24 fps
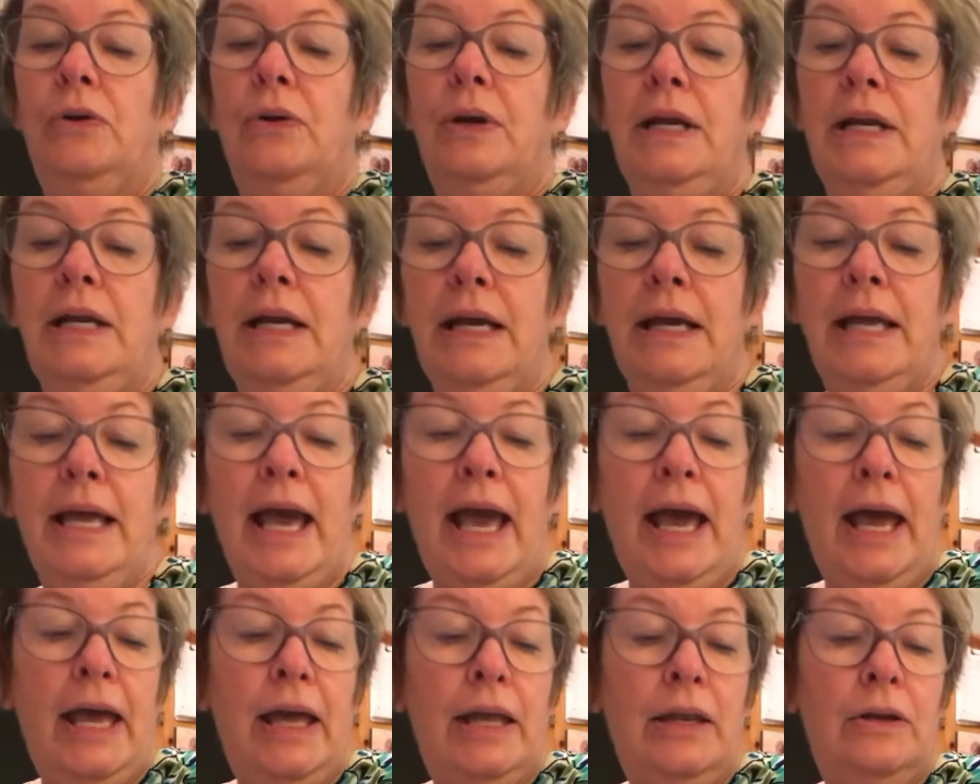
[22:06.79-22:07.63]
dark
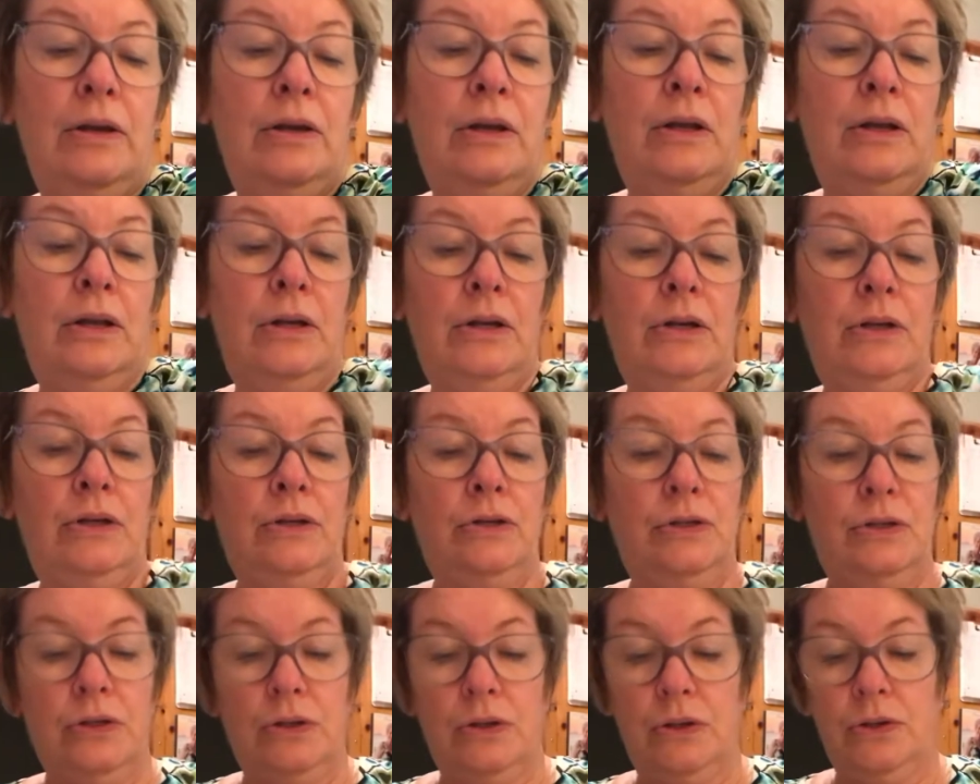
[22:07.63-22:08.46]
green again
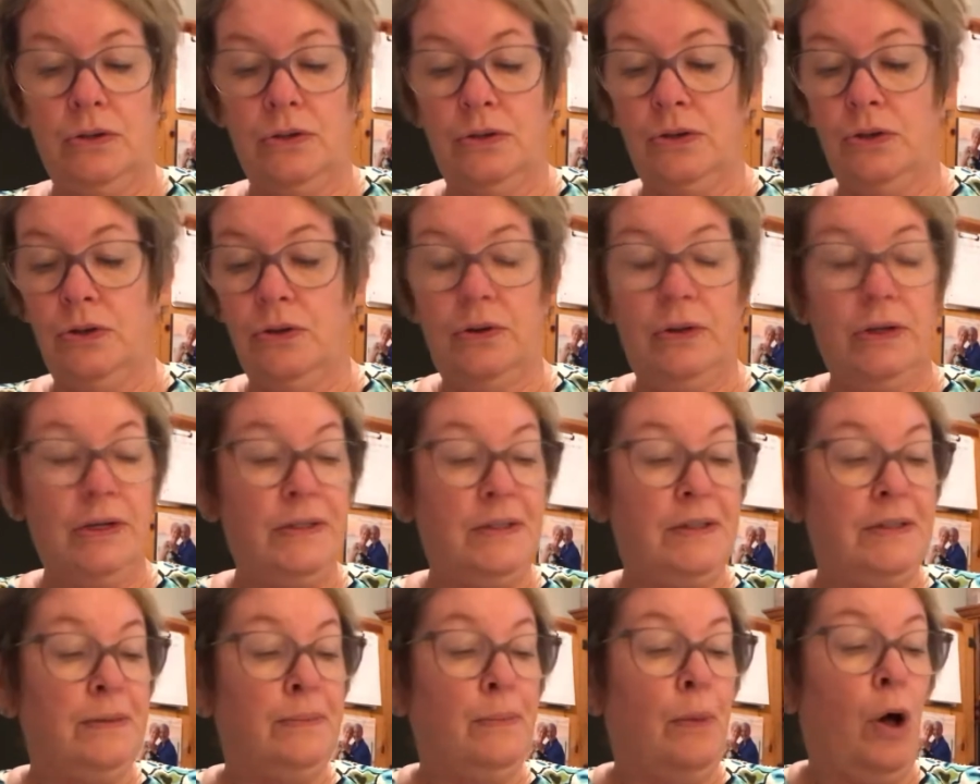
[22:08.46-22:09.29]
to
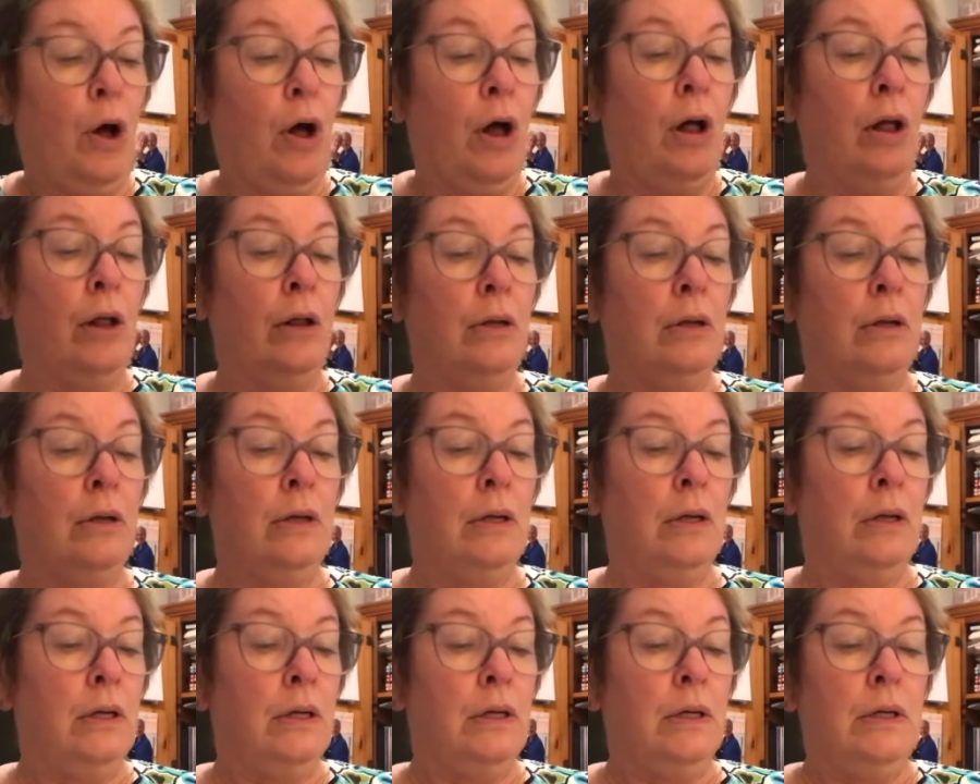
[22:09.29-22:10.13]
do the
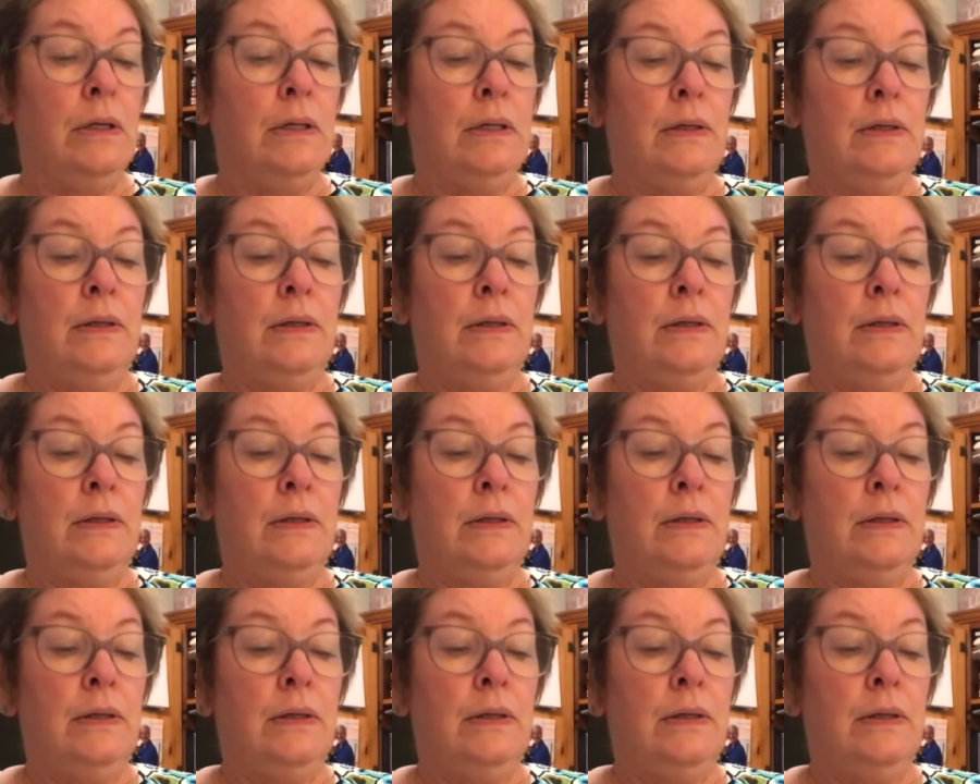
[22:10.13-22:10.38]
small